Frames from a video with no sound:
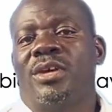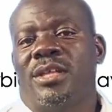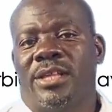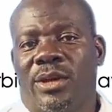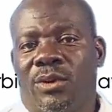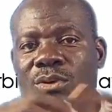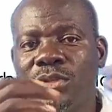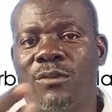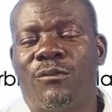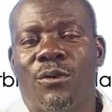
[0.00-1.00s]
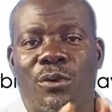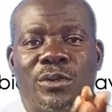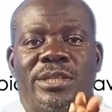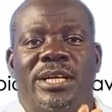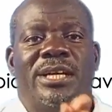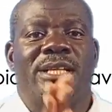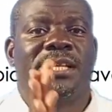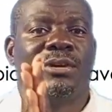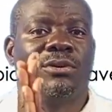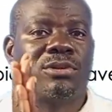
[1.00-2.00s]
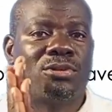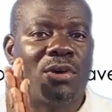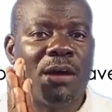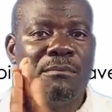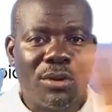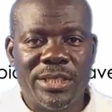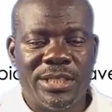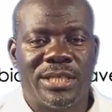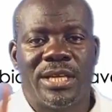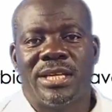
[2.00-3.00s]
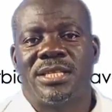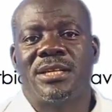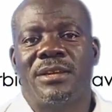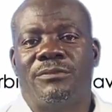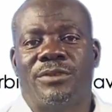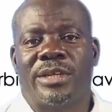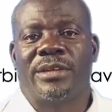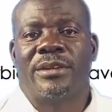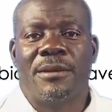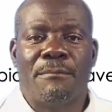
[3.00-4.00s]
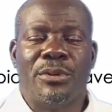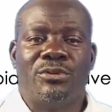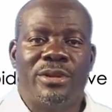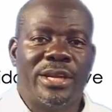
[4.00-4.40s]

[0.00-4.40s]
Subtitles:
they also followed. They also abolished slave trade between